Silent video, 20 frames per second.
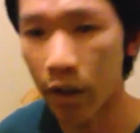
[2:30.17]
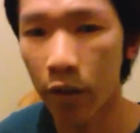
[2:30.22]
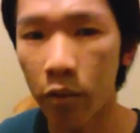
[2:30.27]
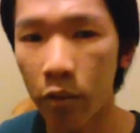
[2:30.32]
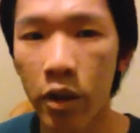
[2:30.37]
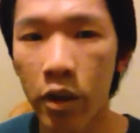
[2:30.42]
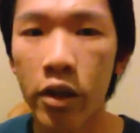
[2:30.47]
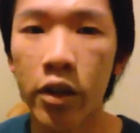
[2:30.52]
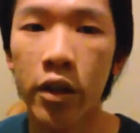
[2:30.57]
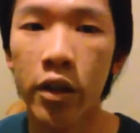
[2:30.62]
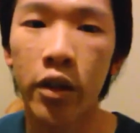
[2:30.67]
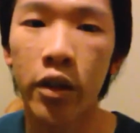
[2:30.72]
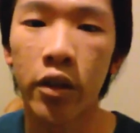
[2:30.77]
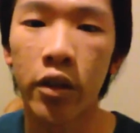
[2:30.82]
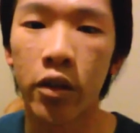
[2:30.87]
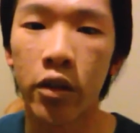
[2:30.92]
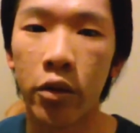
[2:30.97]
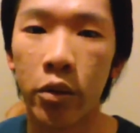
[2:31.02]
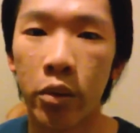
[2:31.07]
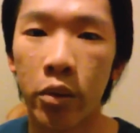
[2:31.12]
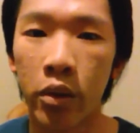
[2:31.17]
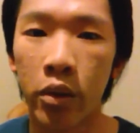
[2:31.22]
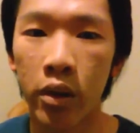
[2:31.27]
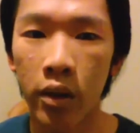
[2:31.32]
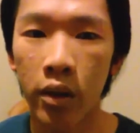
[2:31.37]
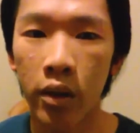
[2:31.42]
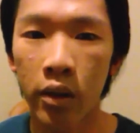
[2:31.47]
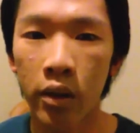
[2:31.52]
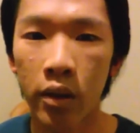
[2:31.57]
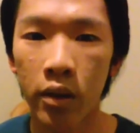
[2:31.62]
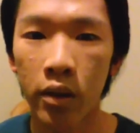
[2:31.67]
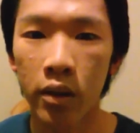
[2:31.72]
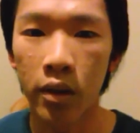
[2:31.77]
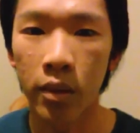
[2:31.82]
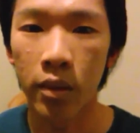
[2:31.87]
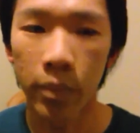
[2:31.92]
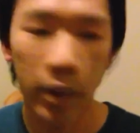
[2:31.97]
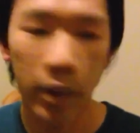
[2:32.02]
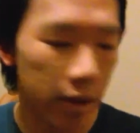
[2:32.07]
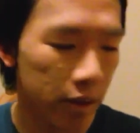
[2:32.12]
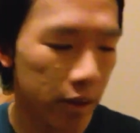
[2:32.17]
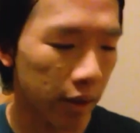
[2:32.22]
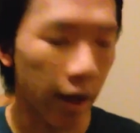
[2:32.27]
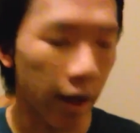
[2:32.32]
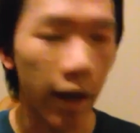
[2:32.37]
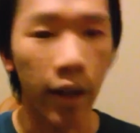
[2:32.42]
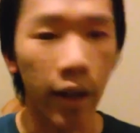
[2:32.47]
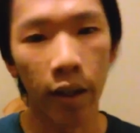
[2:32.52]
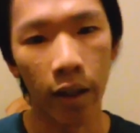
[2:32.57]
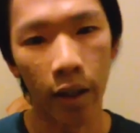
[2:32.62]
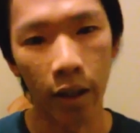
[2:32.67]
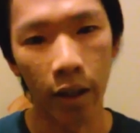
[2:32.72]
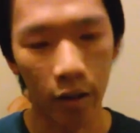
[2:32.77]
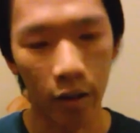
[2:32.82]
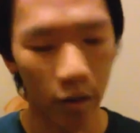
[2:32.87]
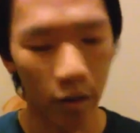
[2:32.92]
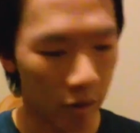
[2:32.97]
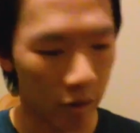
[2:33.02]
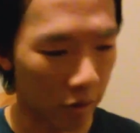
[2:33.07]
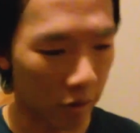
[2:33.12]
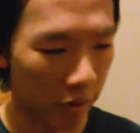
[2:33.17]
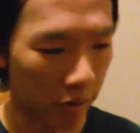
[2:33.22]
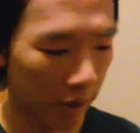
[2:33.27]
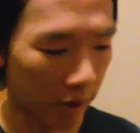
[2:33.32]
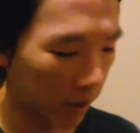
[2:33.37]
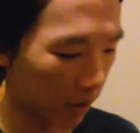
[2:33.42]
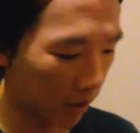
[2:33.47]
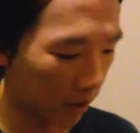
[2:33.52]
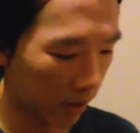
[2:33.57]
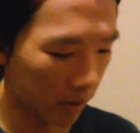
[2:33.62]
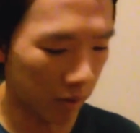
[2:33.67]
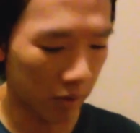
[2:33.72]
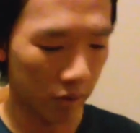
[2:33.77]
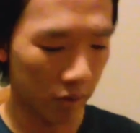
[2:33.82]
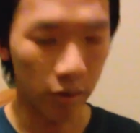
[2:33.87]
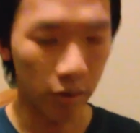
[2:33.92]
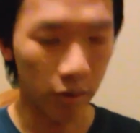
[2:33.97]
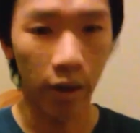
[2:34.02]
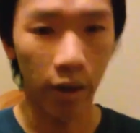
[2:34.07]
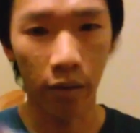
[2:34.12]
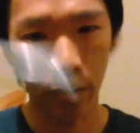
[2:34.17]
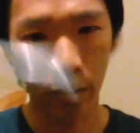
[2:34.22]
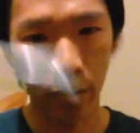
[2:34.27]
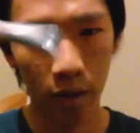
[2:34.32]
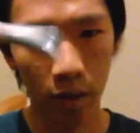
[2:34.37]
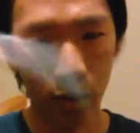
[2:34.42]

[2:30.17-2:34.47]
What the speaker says: and now we're just going to do some basic highlighting and contouring. So I have